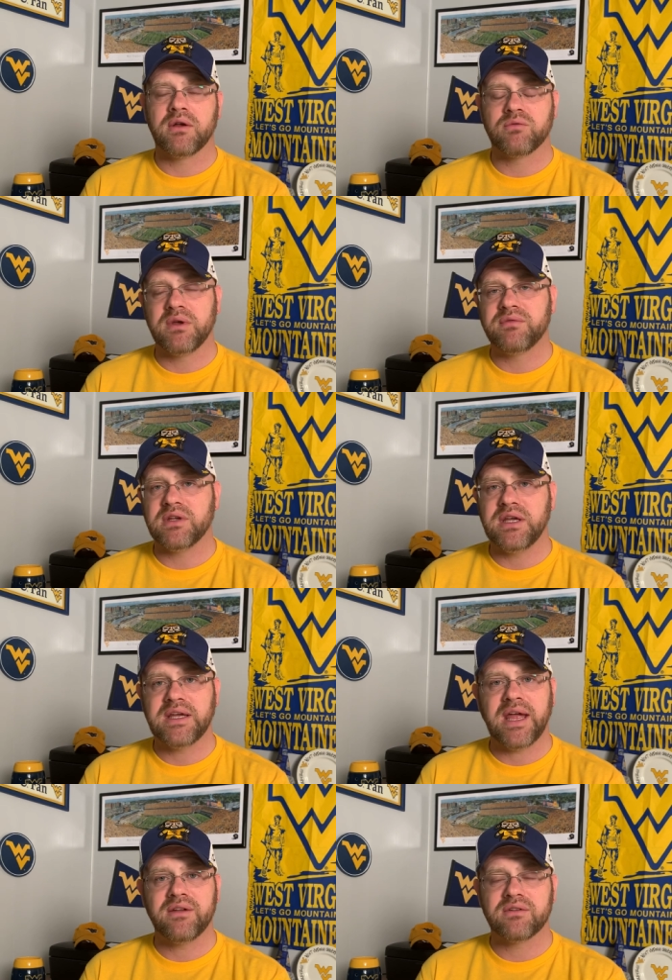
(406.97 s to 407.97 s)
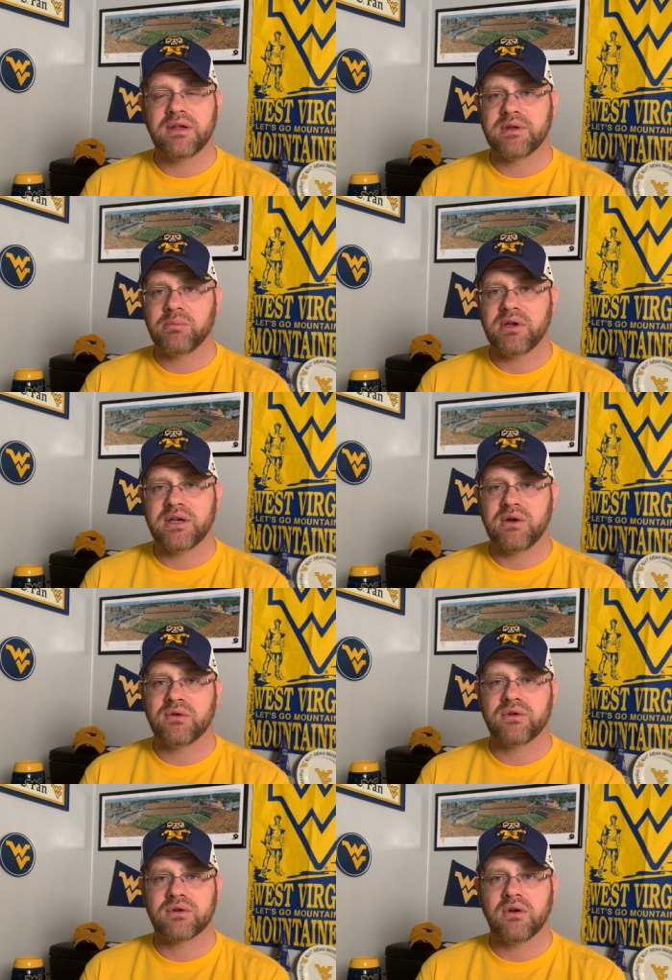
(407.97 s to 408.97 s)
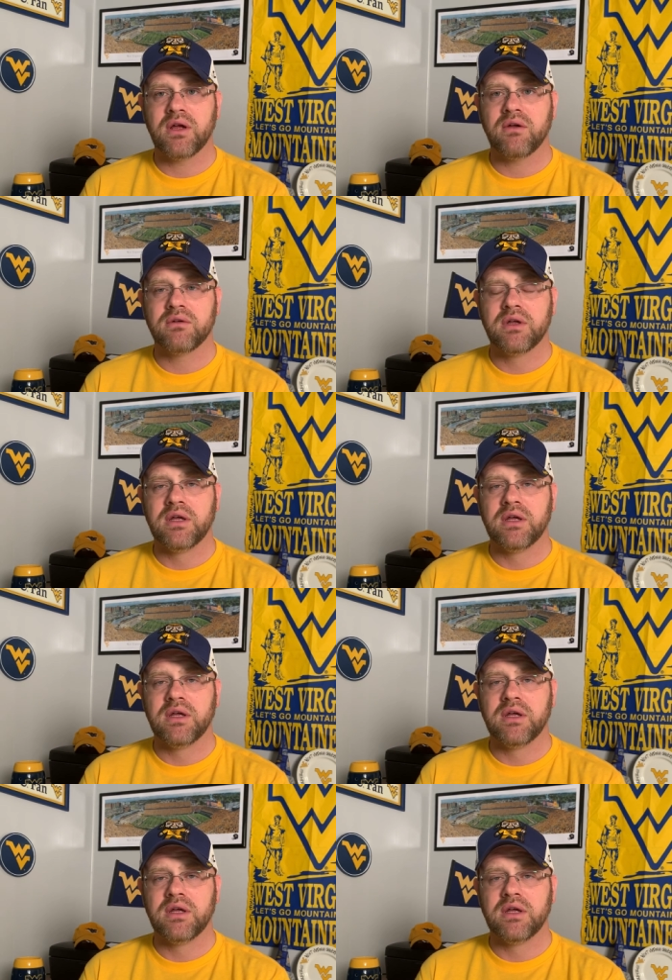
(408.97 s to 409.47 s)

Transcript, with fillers: As we've seen, Kansas gives up a lot of yards on the ground.